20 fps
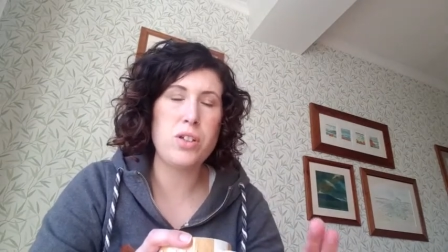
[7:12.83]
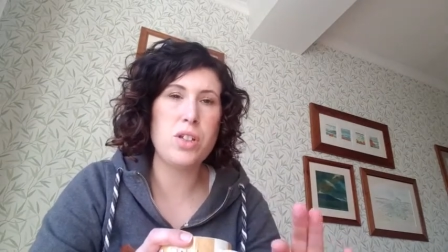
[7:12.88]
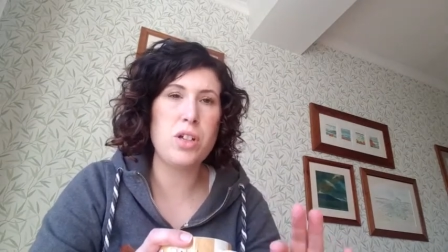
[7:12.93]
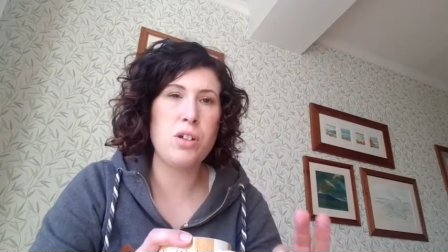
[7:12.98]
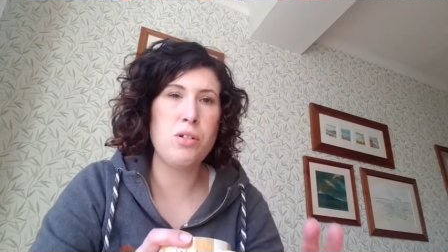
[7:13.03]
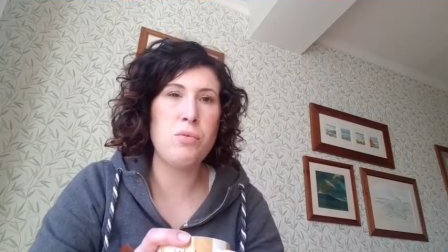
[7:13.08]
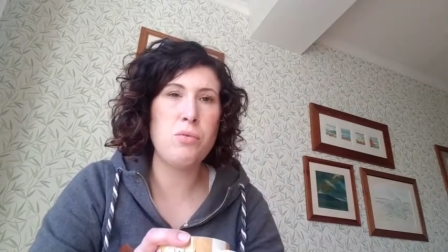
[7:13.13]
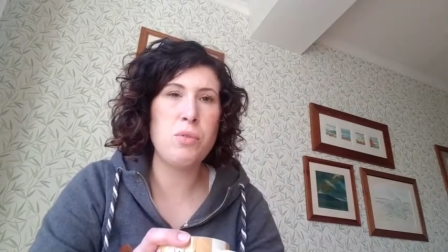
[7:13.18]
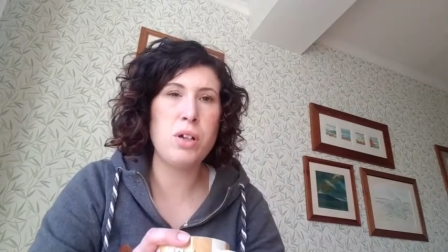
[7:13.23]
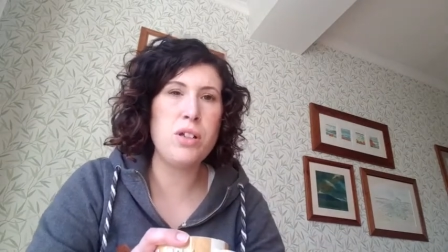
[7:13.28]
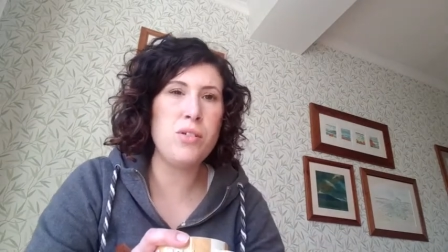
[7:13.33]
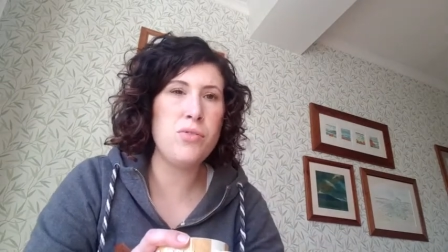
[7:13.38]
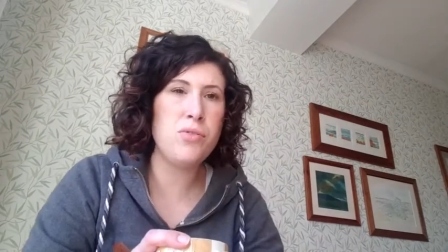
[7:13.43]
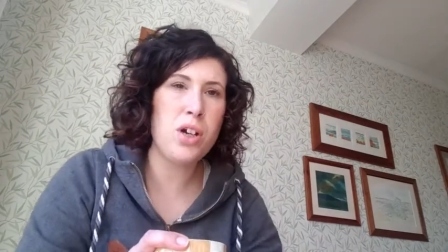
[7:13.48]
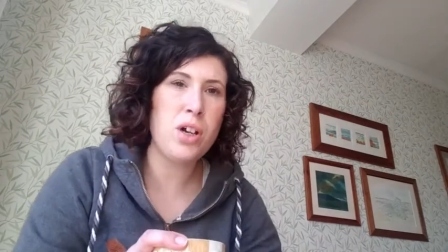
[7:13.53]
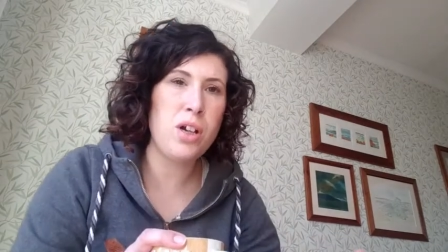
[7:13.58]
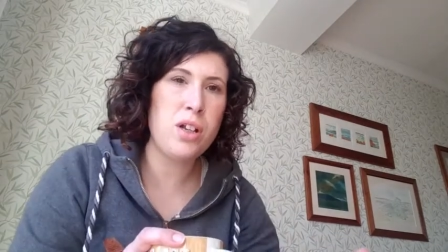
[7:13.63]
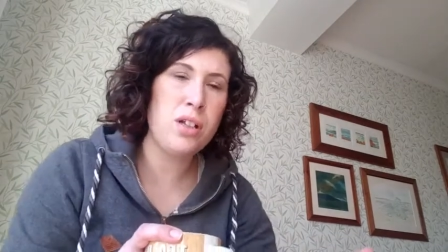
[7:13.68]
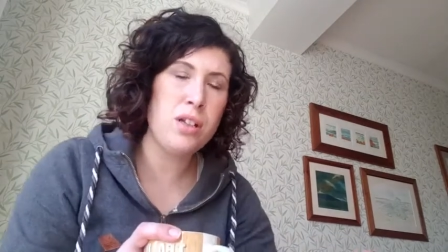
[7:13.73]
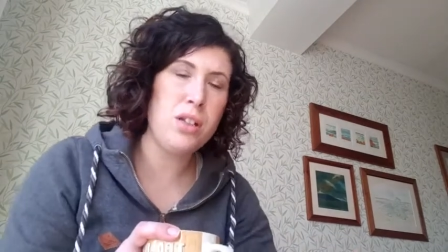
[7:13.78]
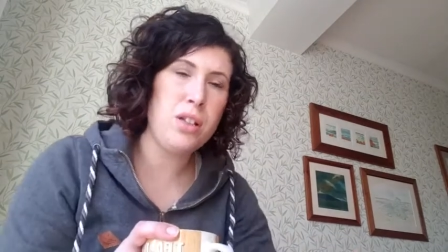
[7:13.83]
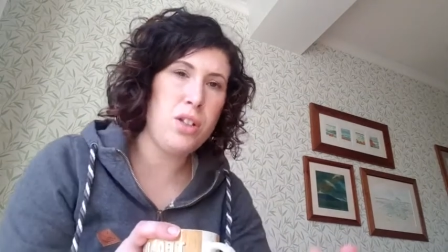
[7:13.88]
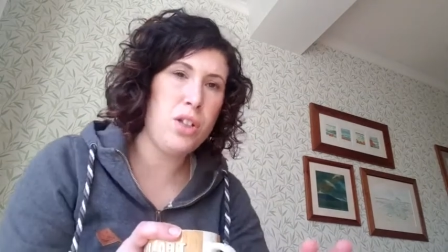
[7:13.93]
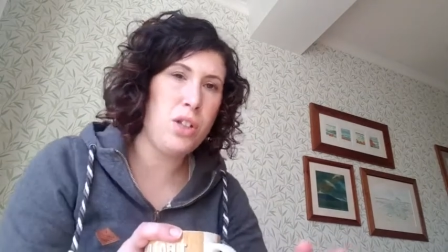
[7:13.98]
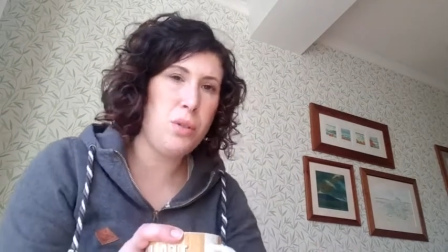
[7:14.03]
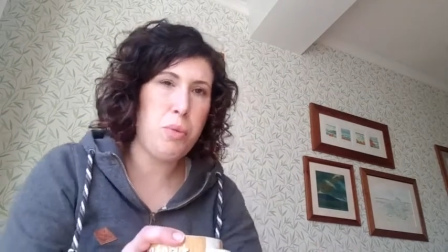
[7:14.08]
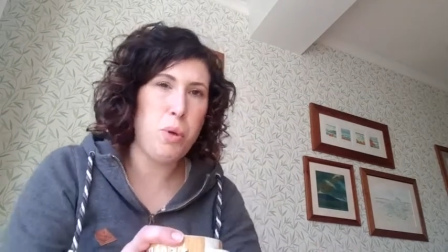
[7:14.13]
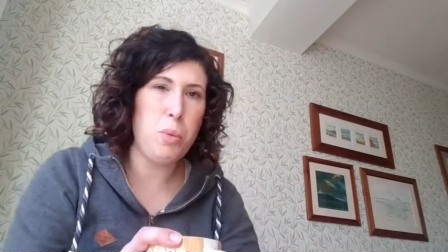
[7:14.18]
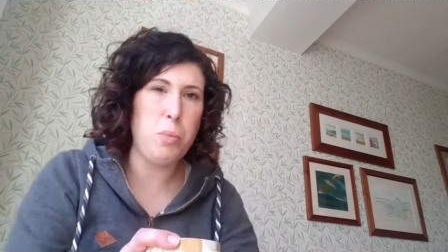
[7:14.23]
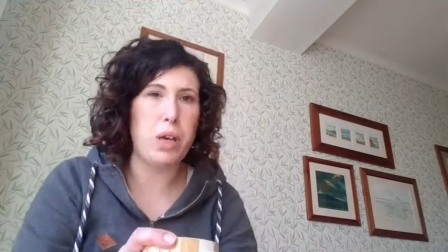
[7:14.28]
So when you've got a
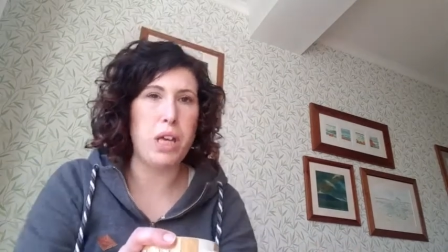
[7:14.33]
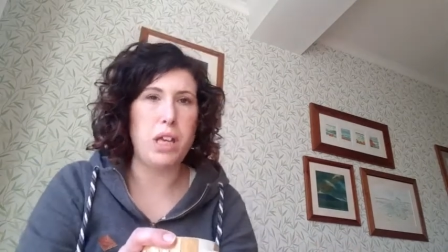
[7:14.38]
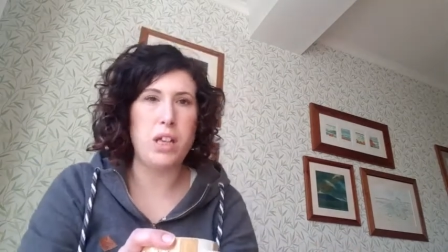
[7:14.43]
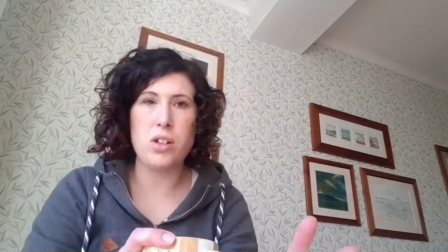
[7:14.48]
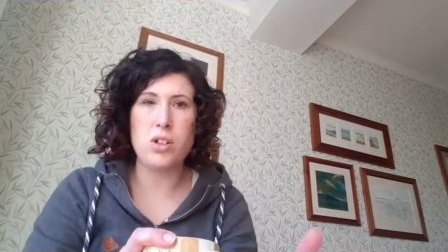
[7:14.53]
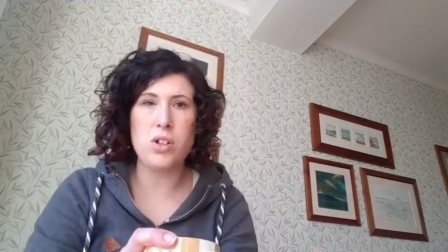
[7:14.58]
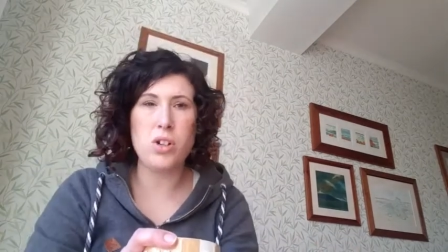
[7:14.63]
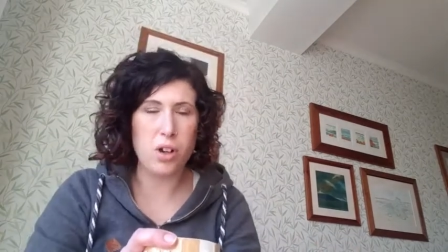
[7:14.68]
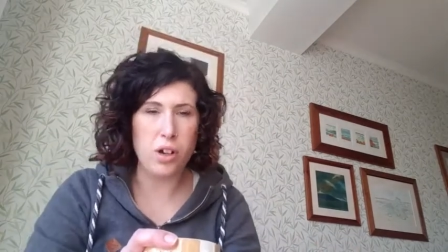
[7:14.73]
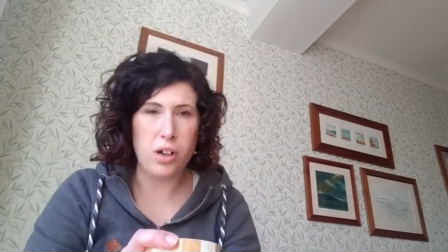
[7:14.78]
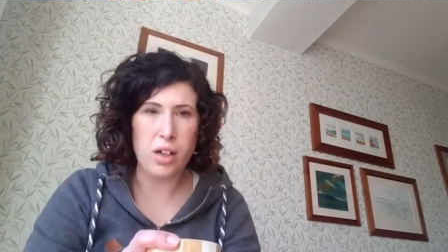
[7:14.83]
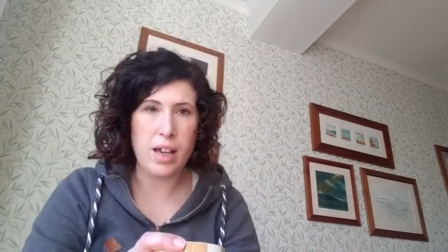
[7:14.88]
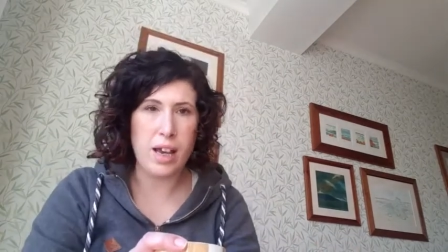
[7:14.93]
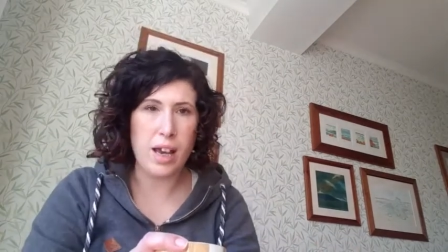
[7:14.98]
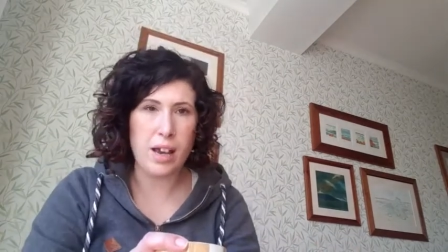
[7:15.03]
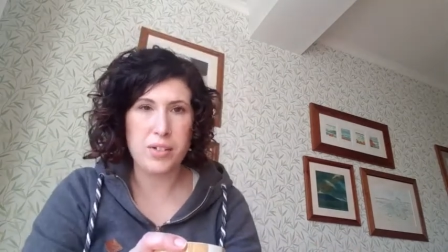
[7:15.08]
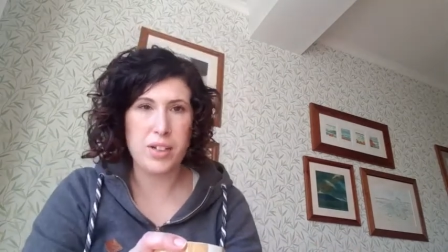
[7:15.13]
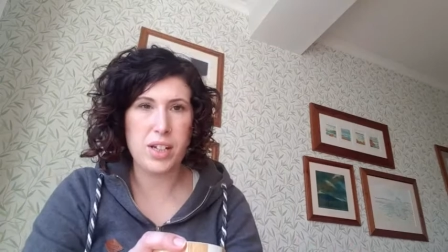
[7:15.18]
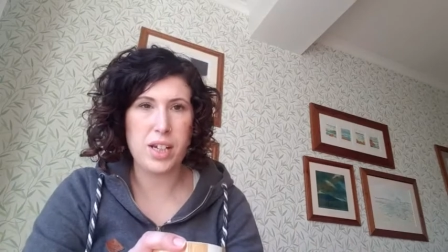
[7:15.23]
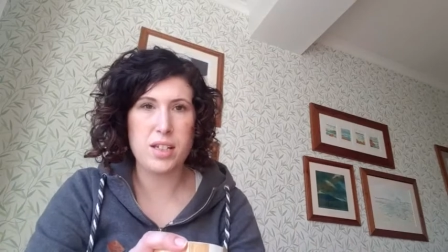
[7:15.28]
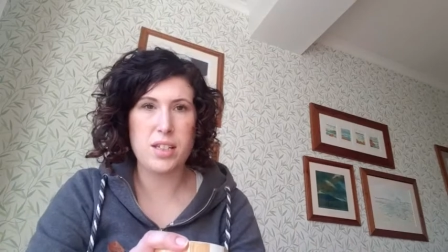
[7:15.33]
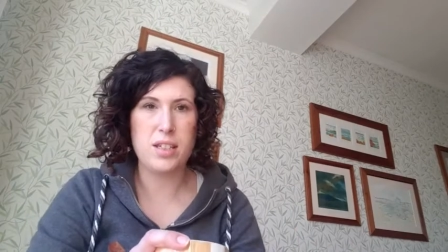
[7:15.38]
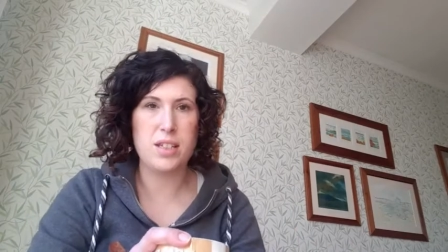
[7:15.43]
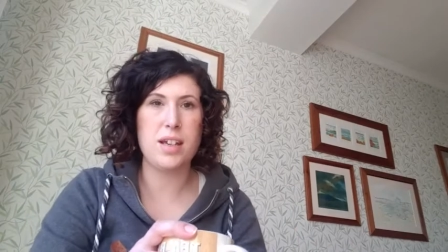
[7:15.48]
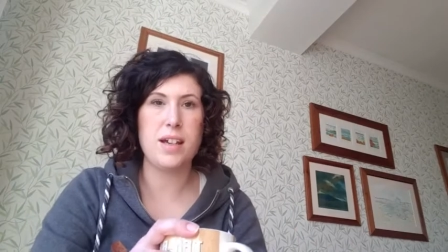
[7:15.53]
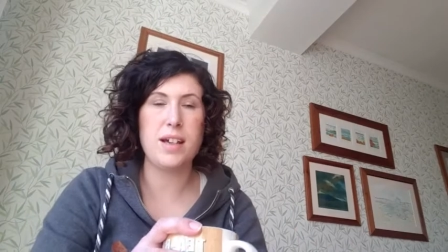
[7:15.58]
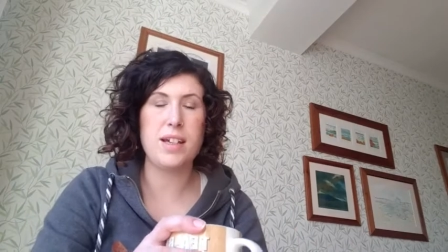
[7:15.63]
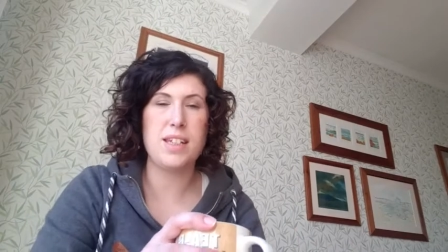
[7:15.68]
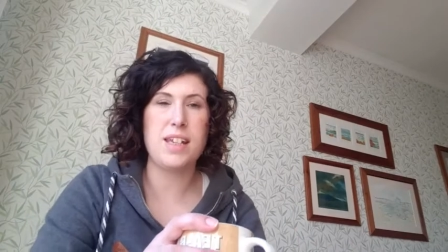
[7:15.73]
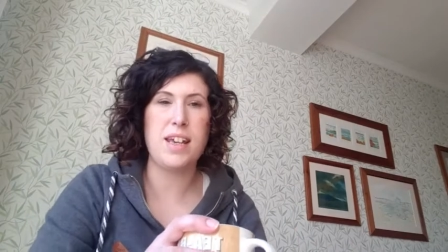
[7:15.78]
new puppy, you're not going to have a nice
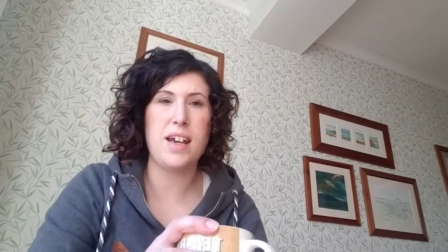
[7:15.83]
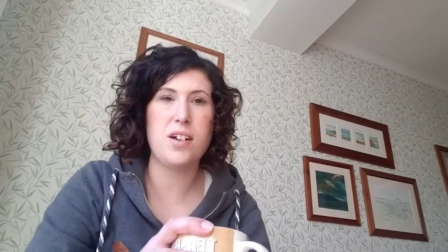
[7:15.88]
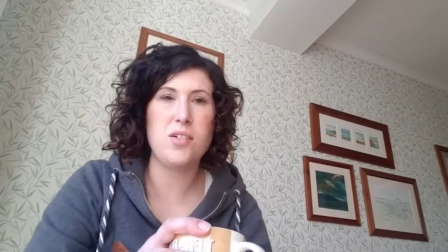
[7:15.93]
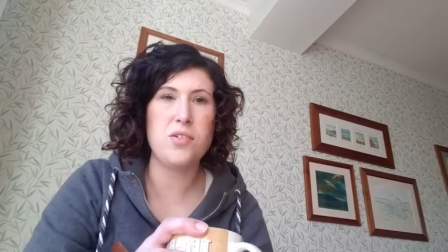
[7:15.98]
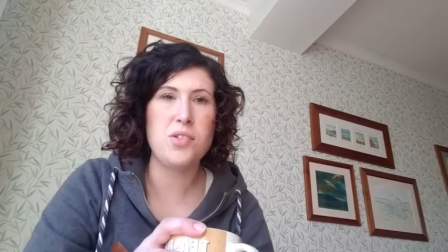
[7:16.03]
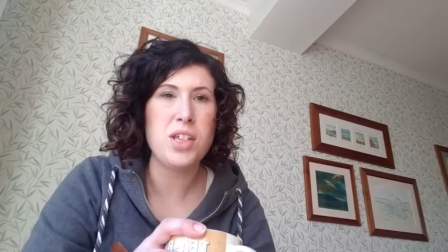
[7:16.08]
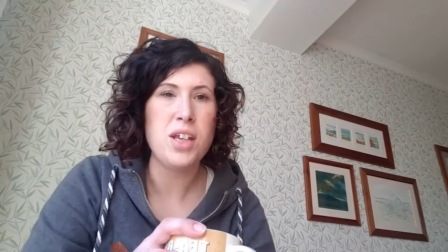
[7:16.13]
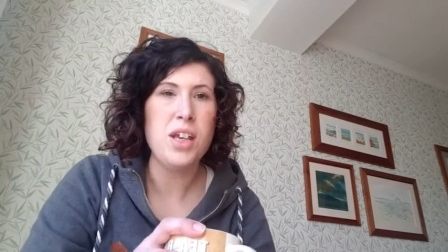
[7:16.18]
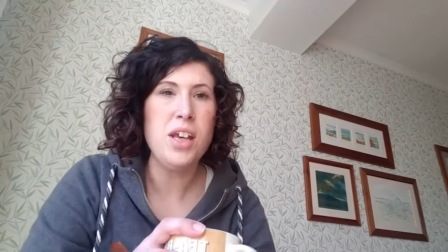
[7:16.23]
tidy house.